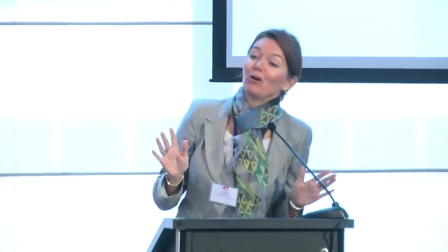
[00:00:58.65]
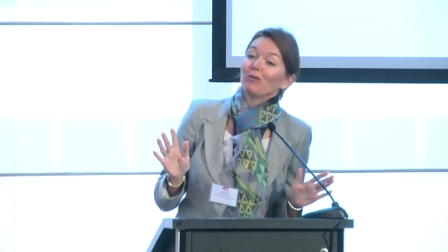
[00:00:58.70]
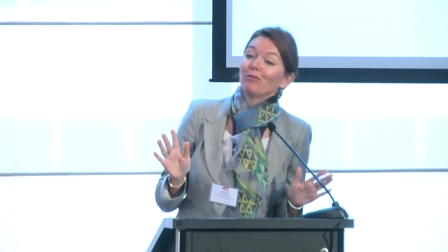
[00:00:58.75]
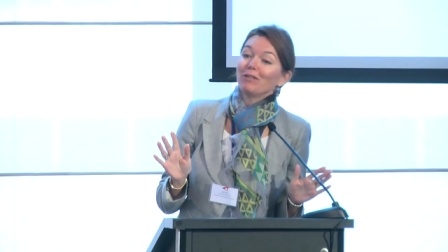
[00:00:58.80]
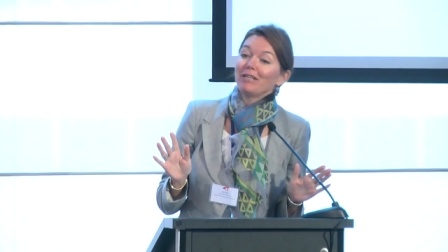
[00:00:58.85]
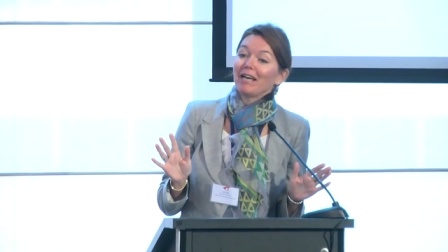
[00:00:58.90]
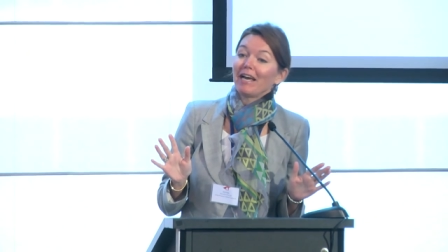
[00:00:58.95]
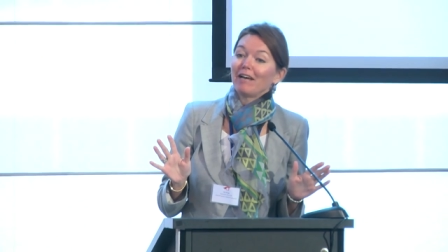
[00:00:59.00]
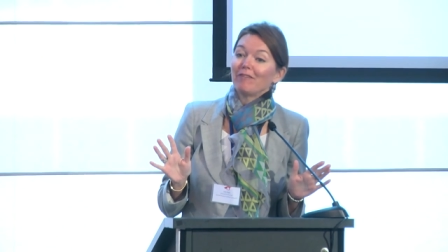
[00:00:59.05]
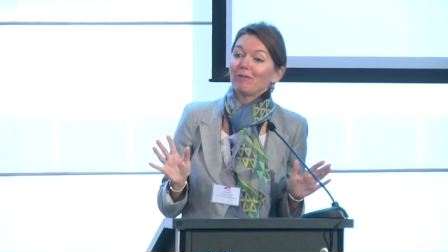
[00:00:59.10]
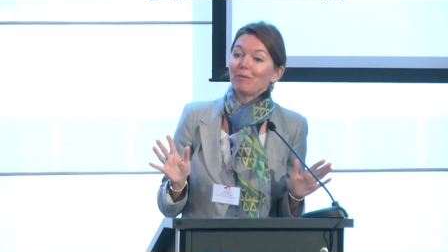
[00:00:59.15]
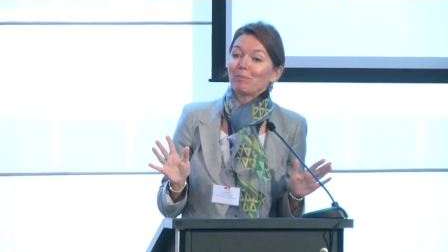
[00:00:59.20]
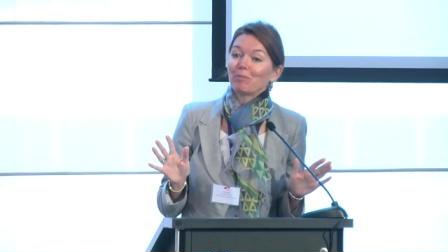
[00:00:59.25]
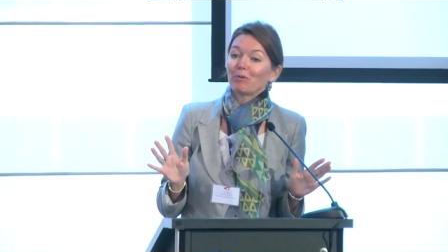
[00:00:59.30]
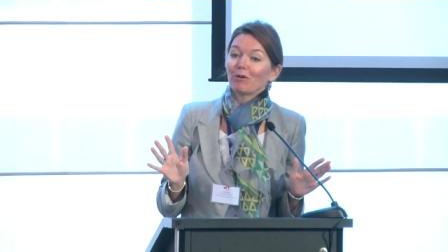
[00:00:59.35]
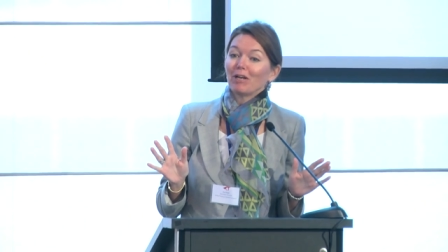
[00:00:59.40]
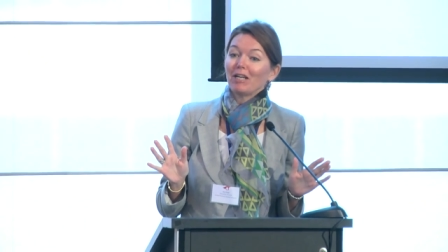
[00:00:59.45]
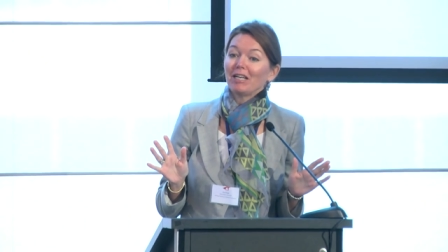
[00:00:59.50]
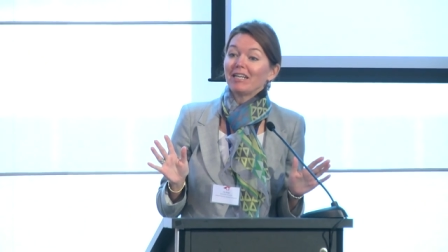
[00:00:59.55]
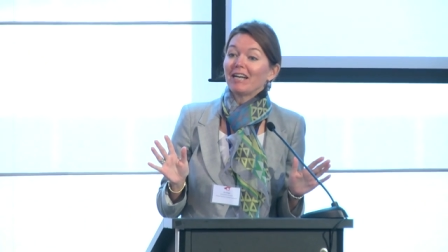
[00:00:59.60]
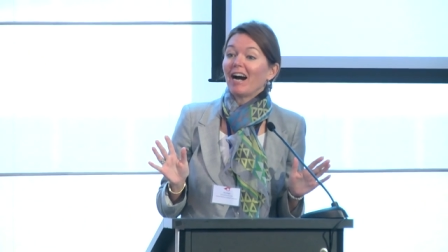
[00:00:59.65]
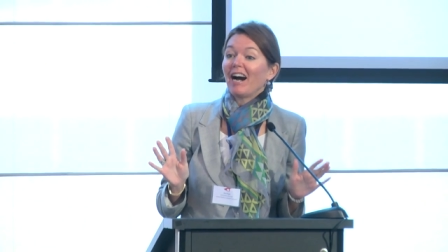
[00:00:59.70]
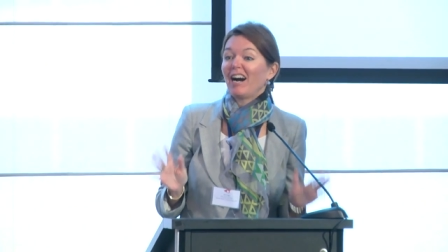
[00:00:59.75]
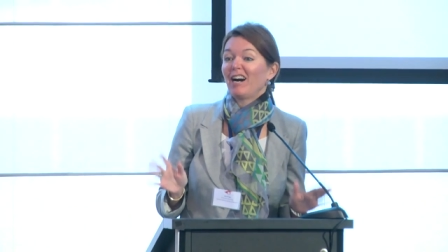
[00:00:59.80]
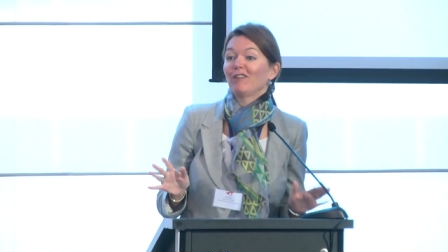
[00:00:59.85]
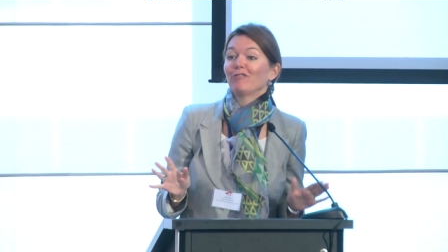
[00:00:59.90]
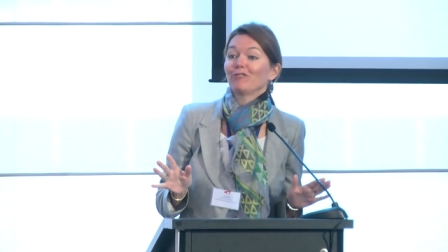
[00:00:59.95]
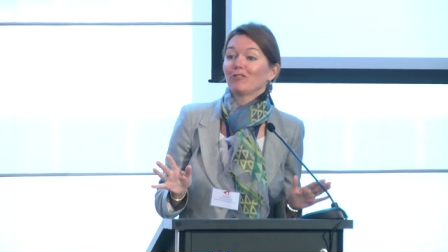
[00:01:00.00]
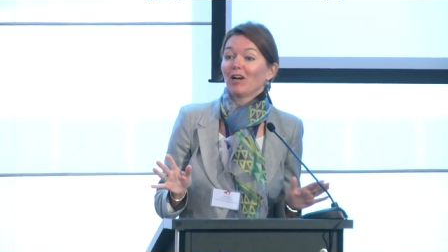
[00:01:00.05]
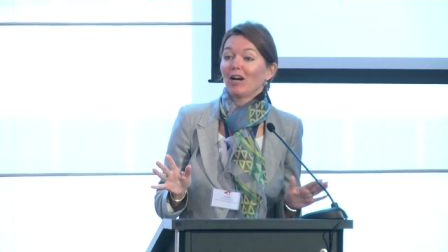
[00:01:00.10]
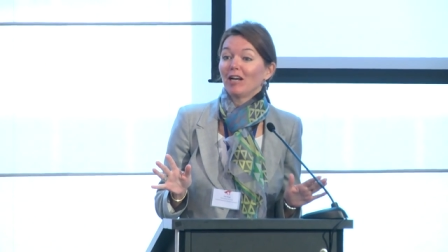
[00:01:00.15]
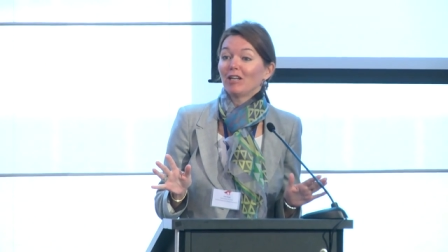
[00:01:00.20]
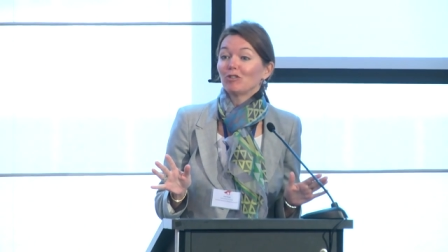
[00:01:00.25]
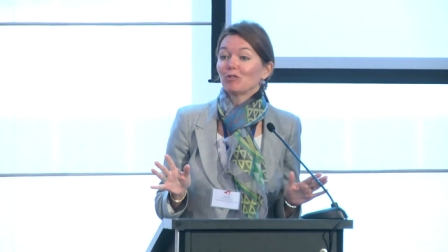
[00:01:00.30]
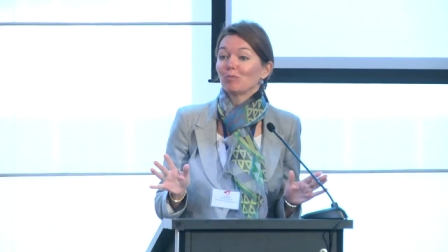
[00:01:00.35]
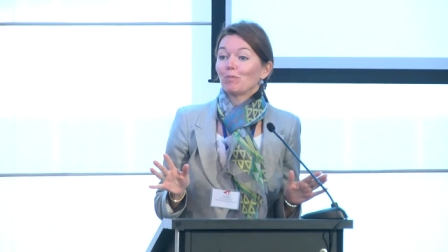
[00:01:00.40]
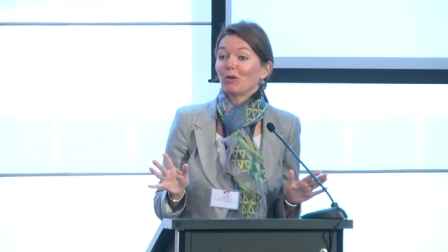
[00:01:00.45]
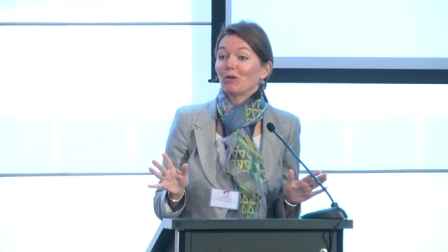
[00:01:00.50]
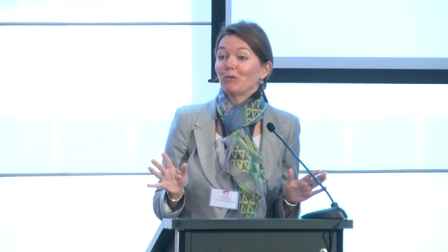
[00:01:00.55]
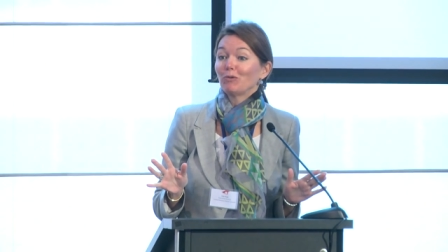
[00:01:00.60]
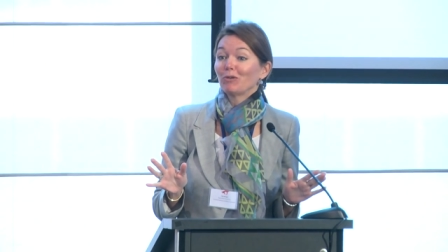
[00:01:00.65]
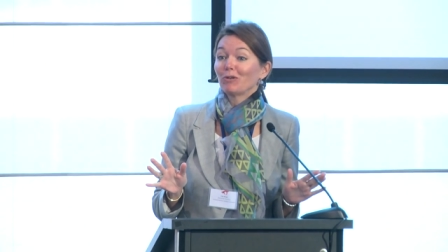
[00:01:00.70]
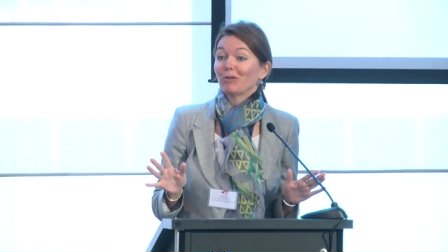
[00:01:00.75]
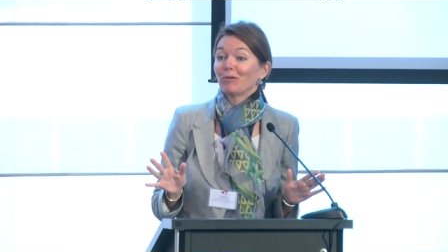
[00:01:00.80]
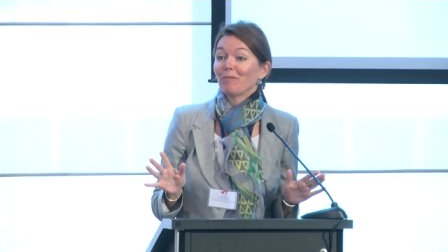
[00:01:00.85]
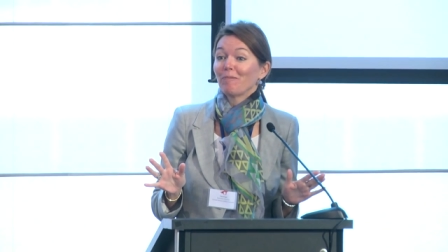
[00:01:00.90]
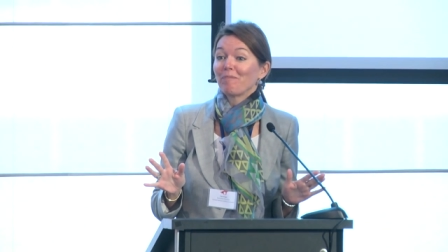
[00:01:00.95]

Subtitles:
only have a break after I spoke.